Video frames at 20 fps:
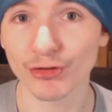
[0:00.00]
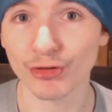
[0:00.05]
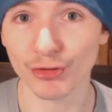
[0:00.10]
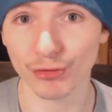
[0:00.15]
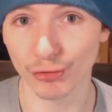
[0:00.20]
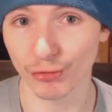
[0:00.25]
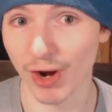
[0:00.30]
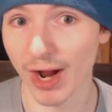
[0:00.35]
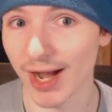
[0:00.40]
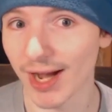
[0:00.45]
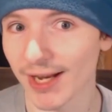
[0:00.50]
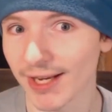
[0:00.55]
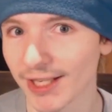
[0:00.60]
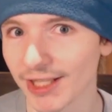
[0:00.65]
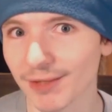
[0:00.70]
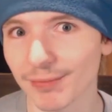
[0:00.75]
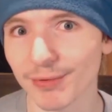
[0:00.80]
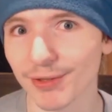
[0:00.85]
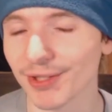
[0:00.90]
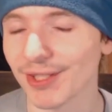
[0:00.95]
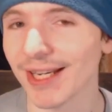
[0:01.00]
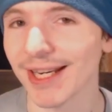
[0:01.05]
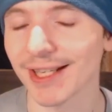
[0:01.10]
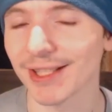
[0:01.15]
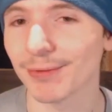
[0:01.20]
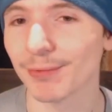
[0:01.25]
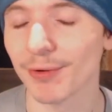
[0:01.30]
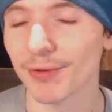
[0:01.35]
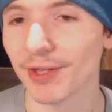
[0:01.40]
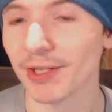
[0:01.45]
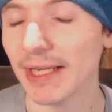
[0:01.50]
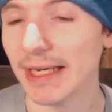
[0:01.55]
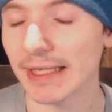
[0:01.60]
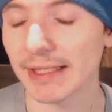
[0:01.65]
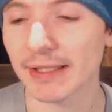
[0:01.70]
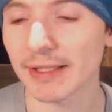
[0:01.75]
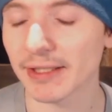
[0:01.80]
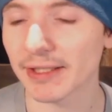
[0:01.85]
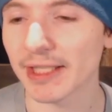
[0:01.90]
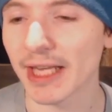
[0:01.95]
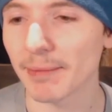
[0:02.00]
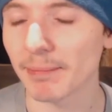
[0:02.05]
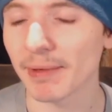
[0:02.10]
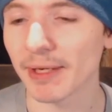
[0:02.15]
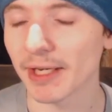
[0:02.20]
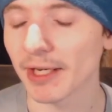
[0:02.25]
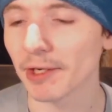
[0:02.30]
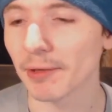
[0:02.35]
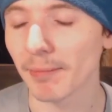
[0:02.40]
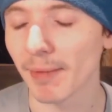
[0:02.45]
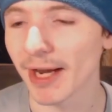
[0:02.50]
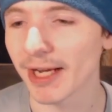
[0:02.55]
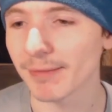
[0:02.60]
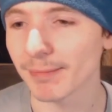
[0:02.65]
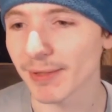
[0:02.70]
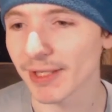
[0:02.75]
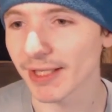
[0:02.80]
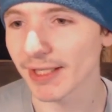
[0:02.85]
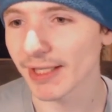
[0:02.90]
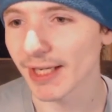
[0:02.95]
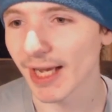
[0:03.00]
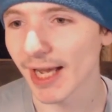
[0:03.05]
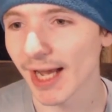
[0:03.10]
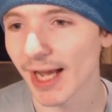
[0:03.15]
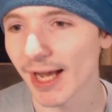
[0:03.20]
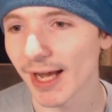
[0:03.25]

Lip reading: try and predict what the next step here might be.